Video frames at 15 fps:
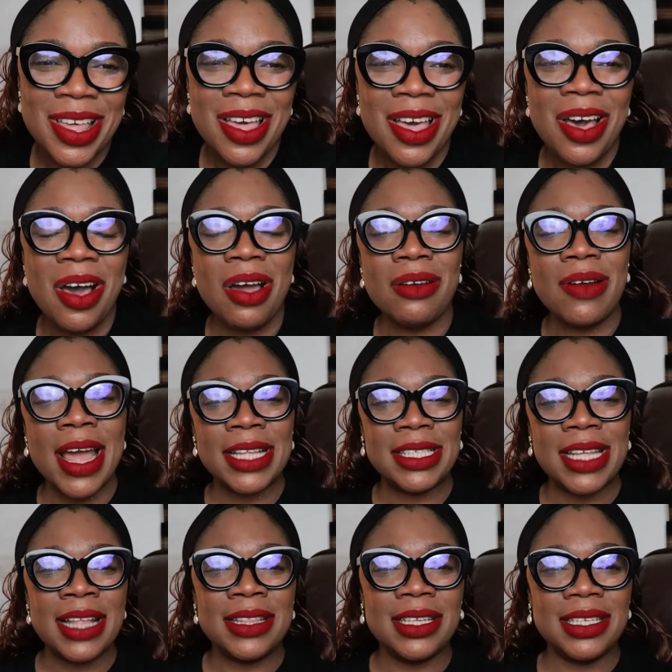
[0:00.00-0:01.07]
All right,
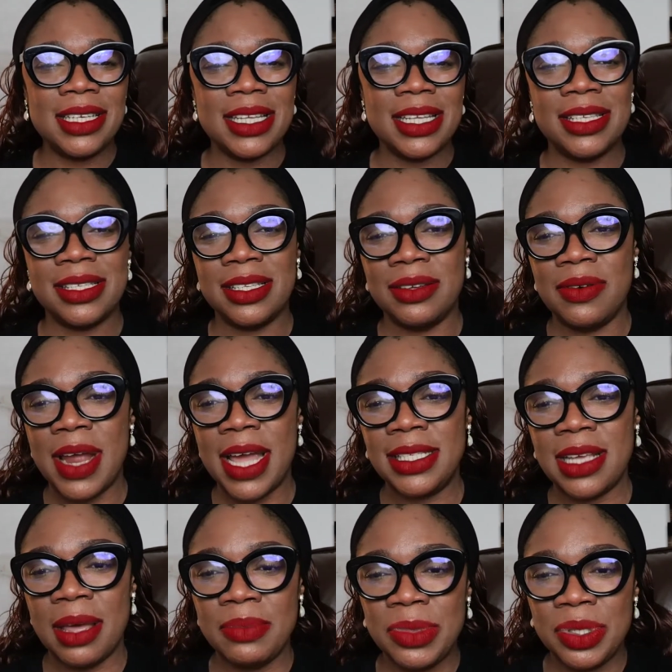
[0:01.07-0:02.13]
I think this is the right
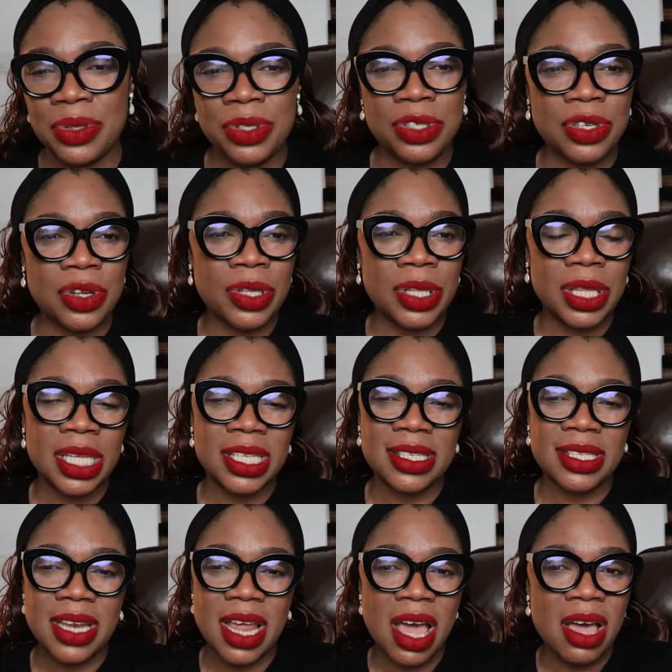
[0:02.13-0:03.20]
time to shut this
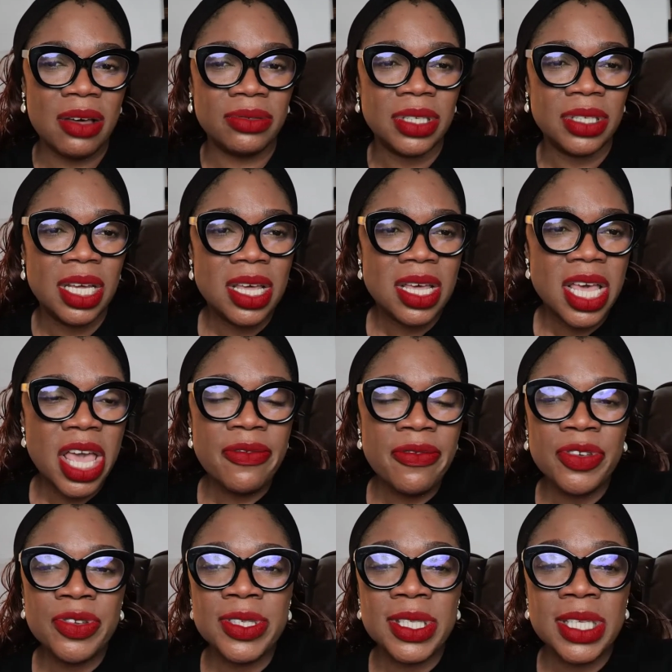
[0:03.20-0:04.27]
down. If you
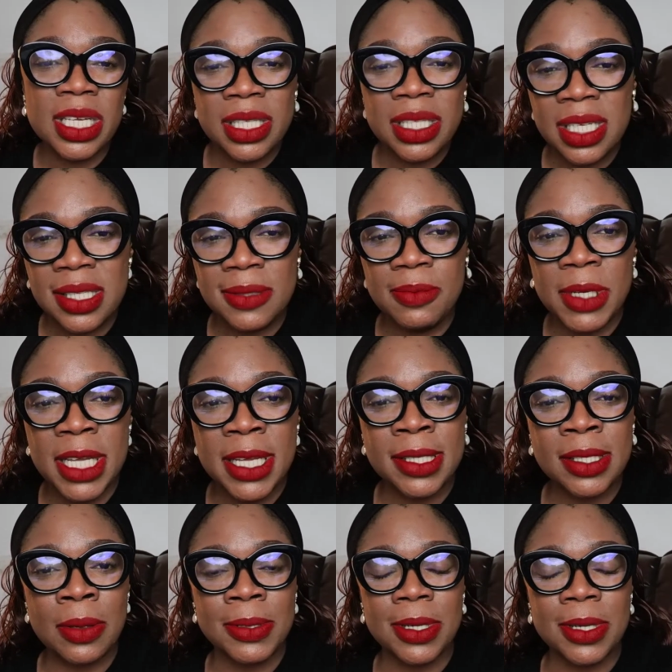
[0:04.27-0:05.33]
see this, please
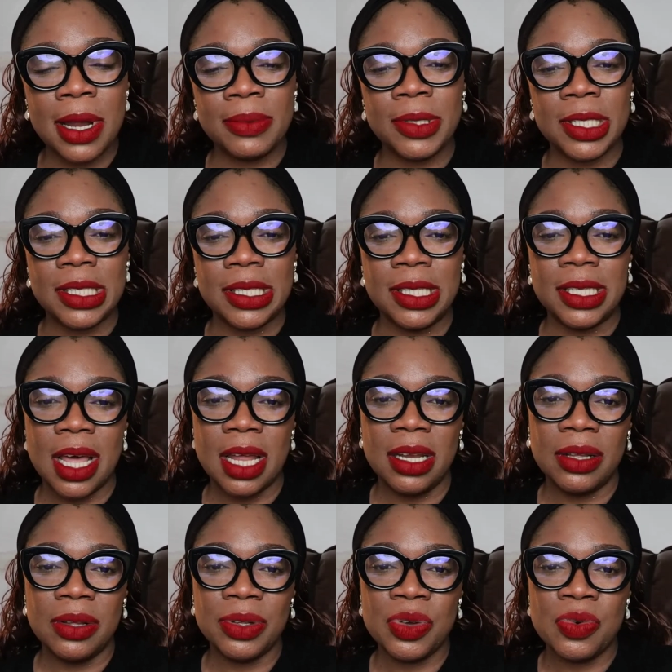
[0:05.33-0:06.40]
subscribe to this
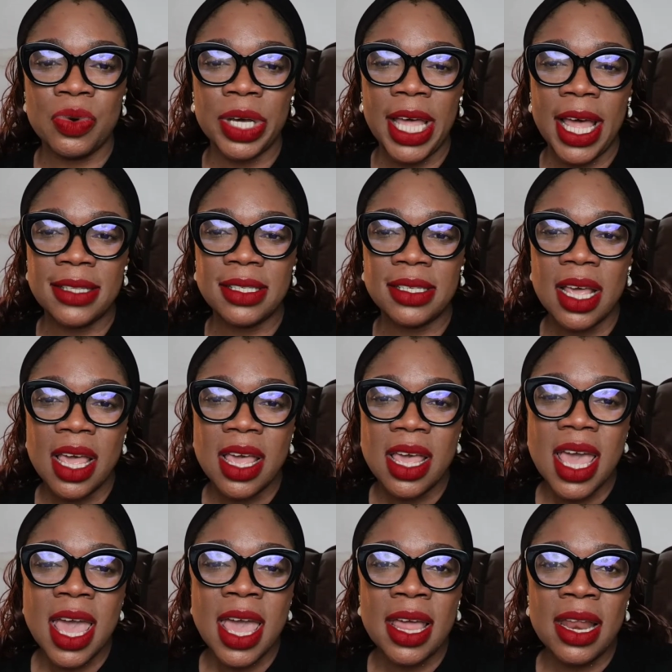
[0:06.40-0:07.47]
channel. You will get
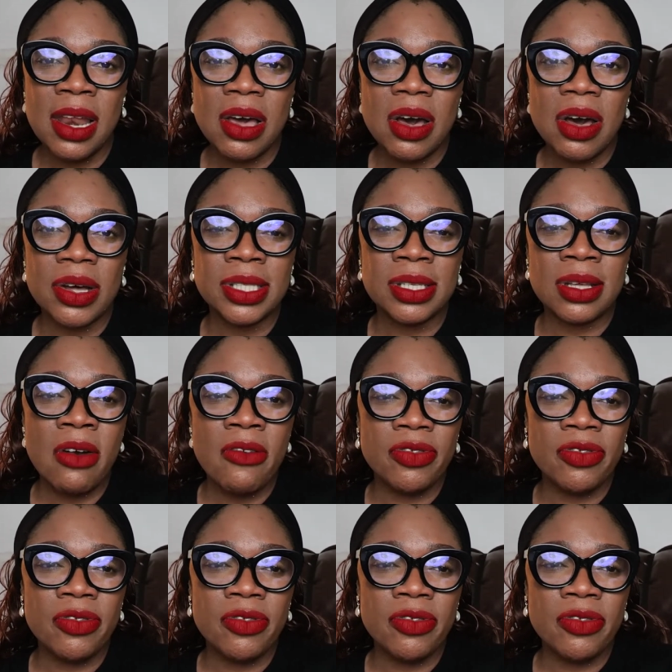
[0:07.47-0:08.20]
a lot more